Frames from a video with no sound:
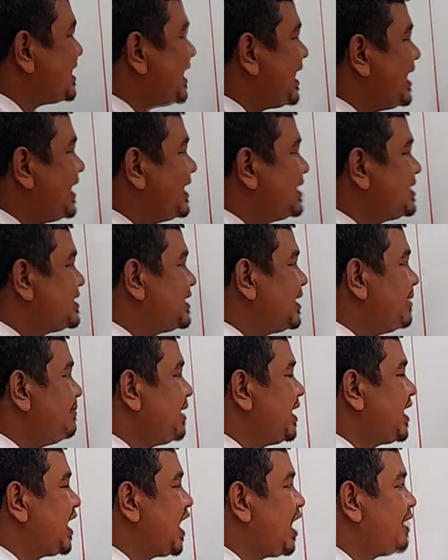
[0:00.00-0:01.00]
in the
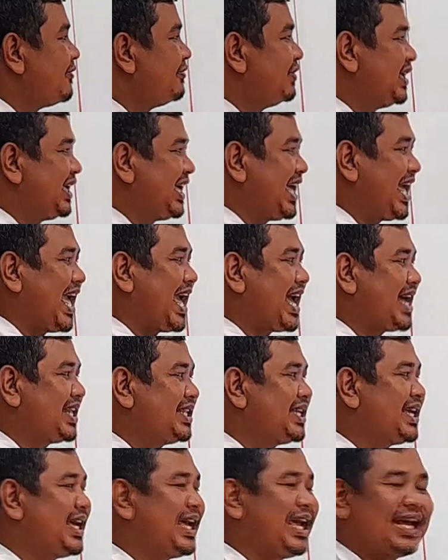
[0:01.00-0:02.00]
middle of the gas? The
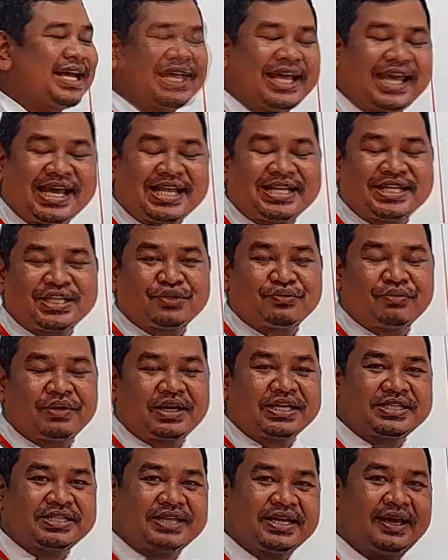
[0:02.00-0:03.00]
gas, this one
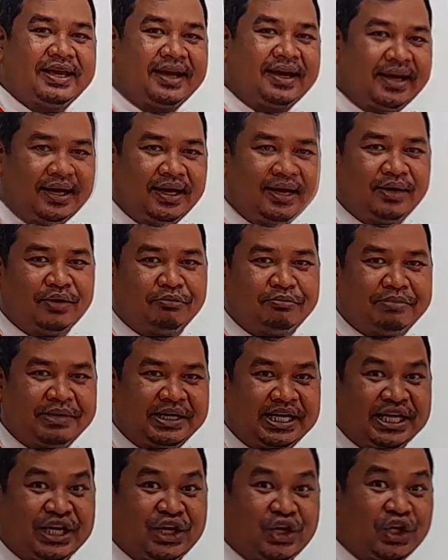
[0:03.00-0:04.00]
is a house, but
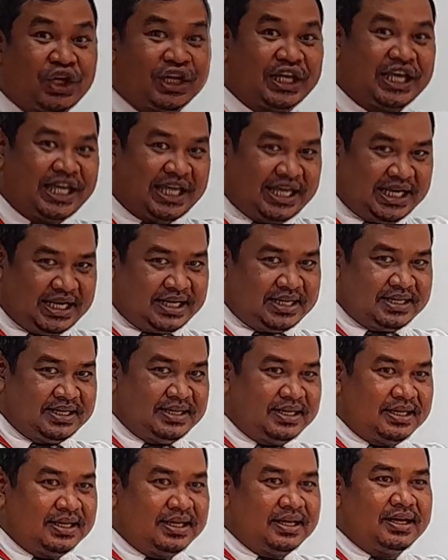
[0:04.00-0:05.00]
they call gas
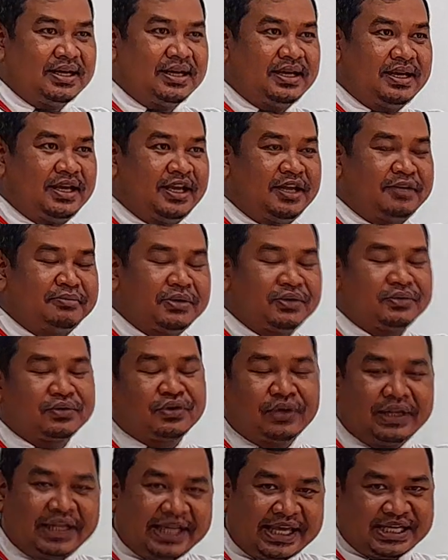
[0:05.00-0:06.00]
in
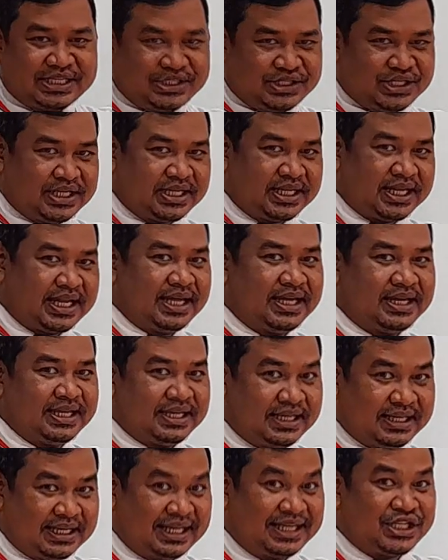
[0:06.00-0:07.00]
Mongolian
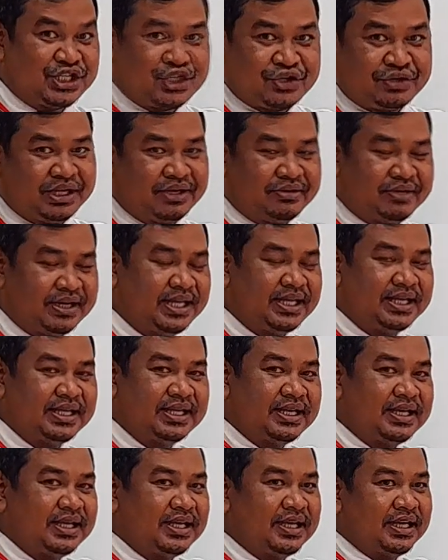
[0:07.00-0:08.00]
country, right?
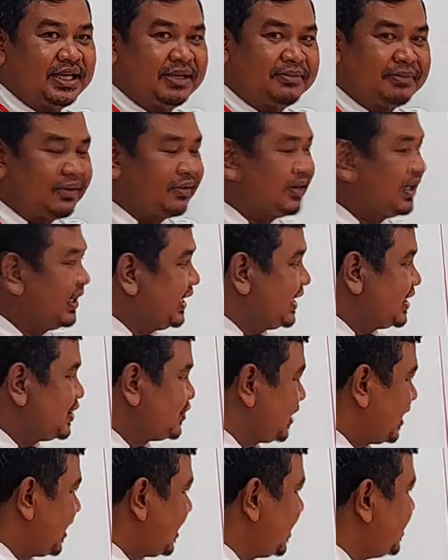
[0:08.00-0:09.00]
In Mongolian,
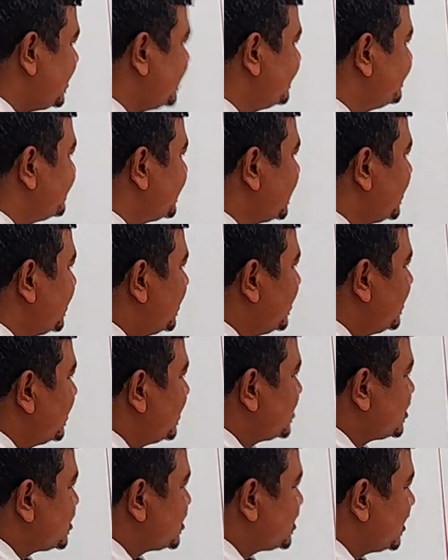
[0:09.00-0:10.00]
okay?
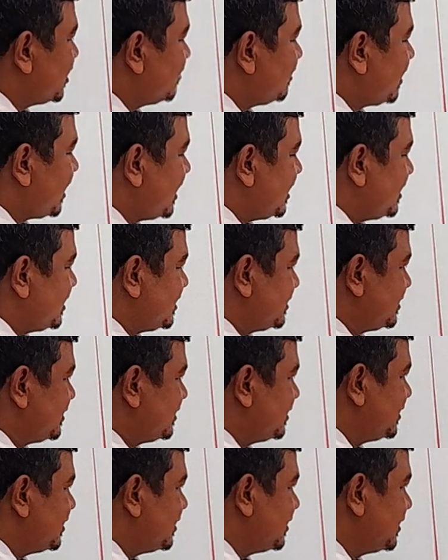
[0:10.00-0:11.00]
So A,
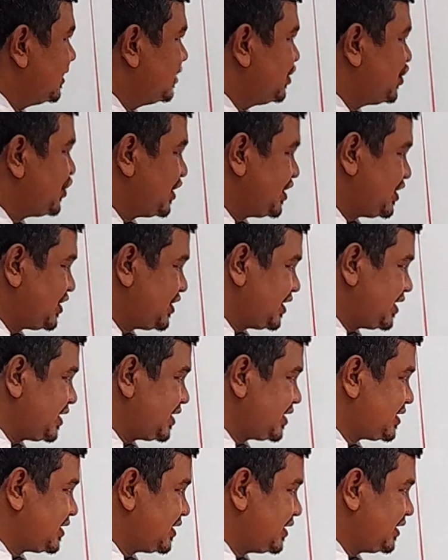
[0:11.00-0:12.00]

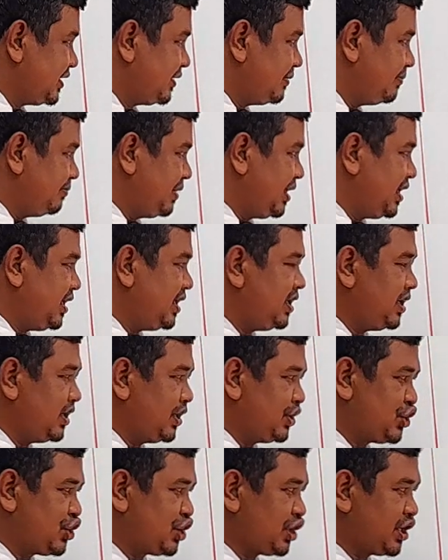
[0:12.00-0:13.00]
addresses, B,
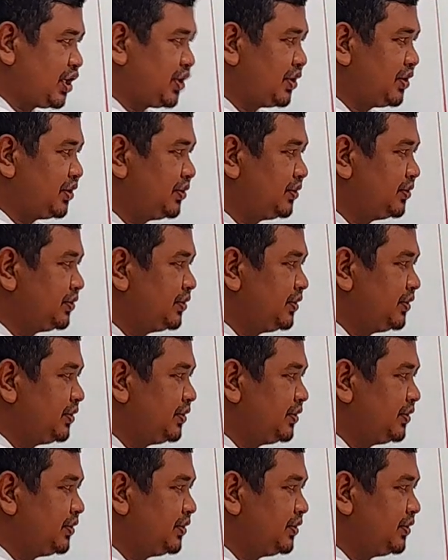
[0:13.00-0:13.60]
a store,